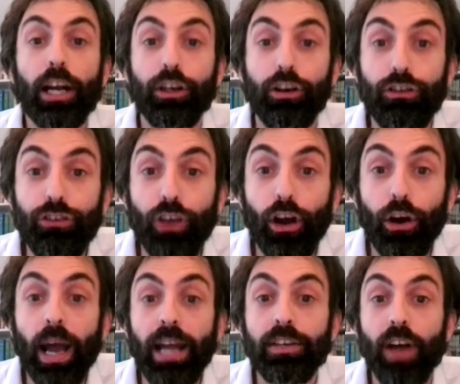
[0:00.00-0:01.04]
on your
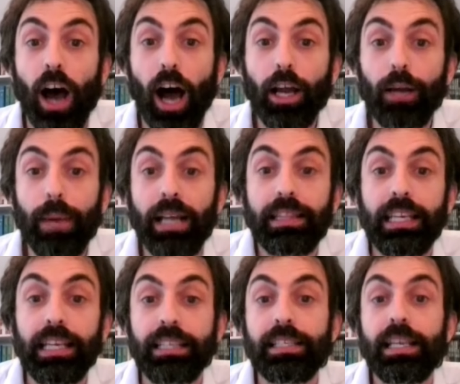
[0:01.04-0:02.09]
show and talk about
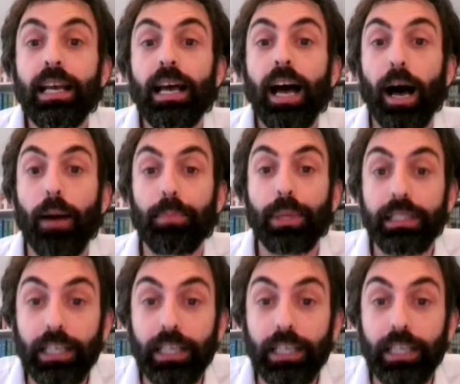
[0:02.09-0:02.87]
these uh,